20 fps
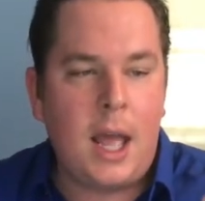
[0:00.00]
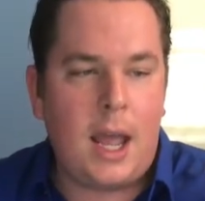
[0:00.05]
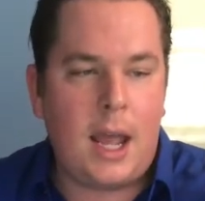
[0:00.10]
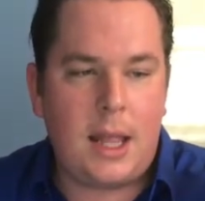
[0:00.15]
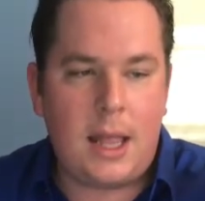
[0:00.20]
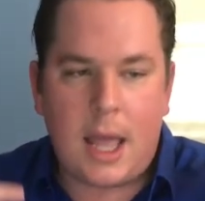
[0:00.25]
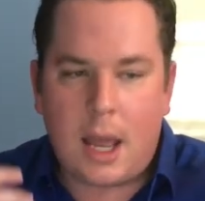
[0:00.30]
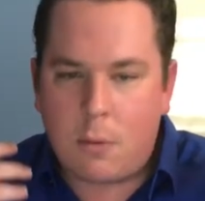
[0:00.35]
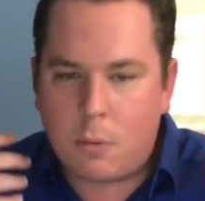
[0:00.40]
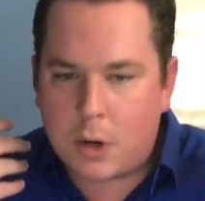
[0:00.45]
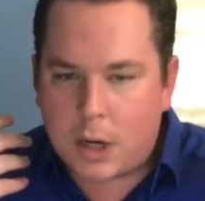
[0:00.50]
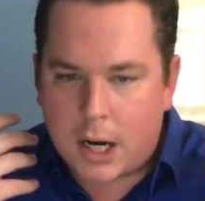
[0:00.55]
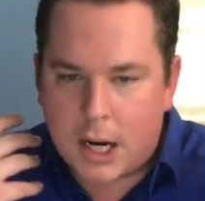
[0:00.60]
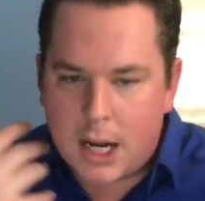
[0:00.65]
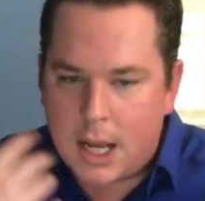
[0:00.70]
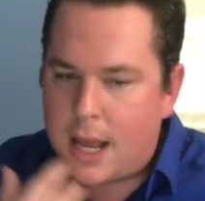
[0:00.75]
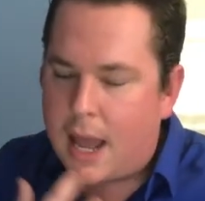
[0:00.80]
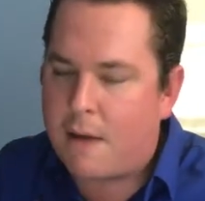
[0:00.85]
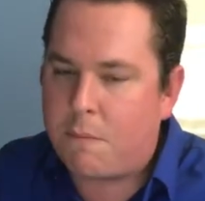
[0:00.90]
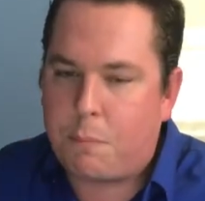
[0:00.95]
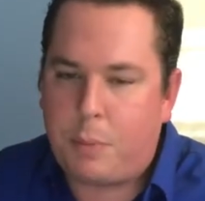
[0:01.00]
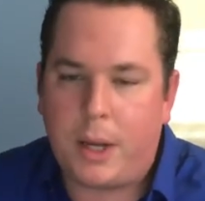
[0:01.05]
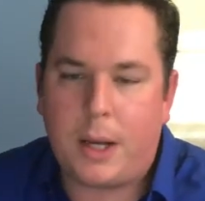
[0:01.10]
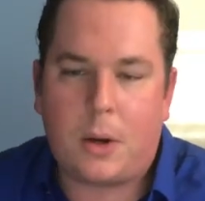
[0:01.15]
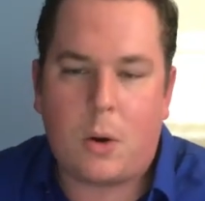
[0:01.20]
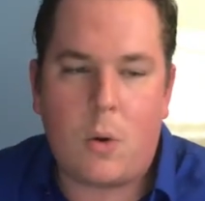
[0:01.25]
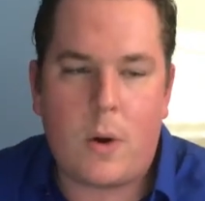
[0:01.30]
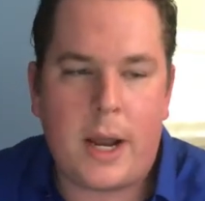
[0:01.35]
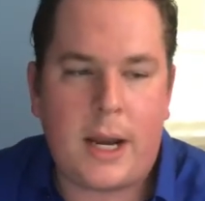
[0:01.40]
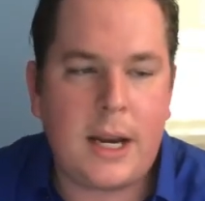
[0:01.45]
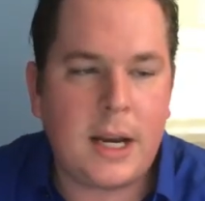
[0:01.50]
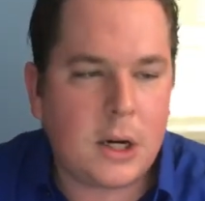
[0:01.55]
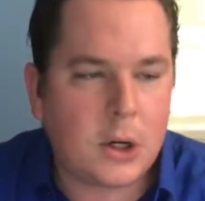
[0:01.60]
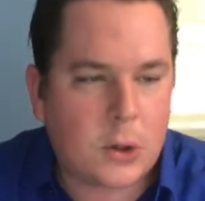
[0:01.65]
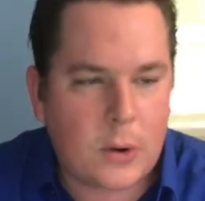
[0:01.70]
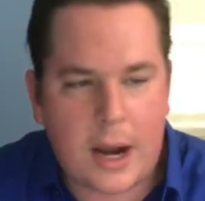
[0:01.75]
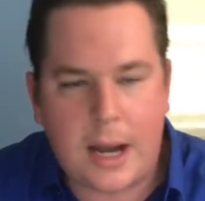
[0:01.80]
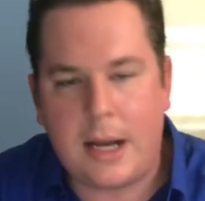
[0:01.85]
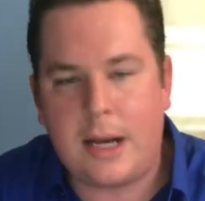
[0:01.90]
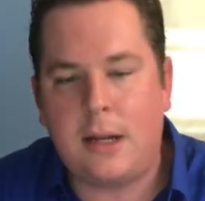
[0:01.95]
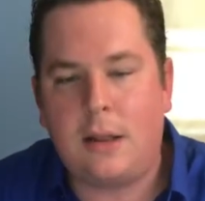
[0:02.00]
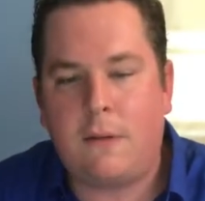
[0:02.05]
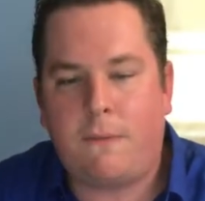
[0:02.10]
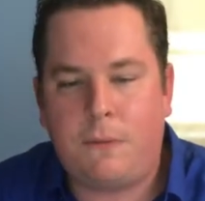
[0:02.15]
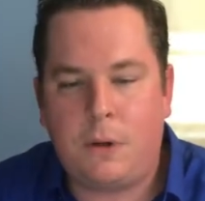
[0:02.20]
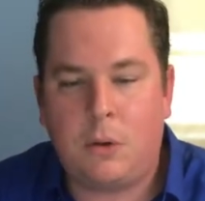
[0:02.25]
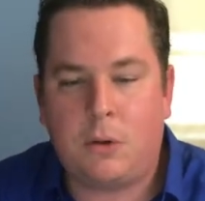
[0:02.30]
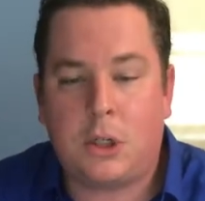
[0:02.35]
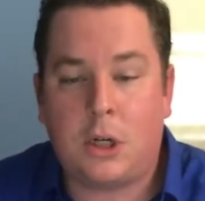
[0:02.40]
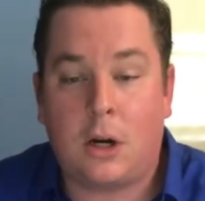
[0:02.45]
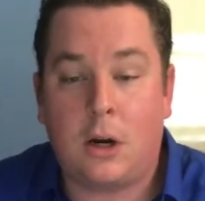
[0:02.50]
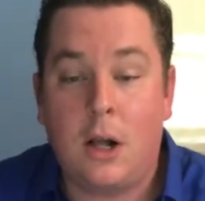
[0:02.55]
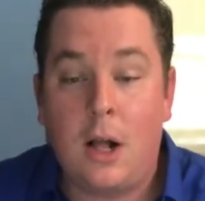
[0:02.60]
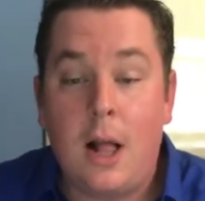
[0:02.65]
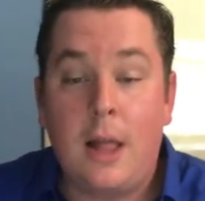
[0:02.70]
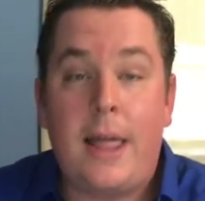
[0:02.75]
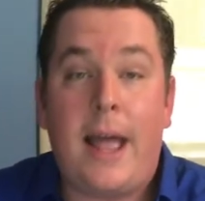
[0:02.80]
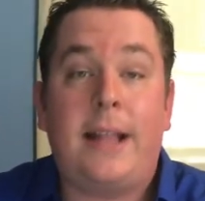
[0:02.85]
and then we're going to have Bitcoin integrated into the future.